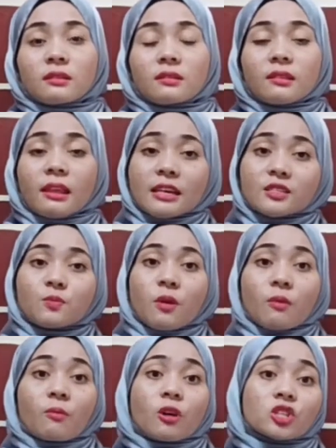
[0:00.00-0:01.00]
less
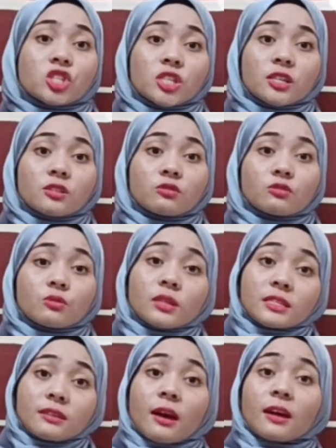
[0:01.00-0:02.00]
promotion to this
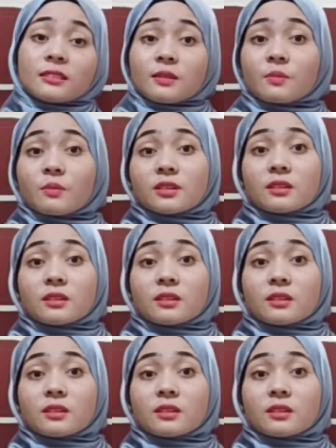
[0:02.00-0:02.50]
customer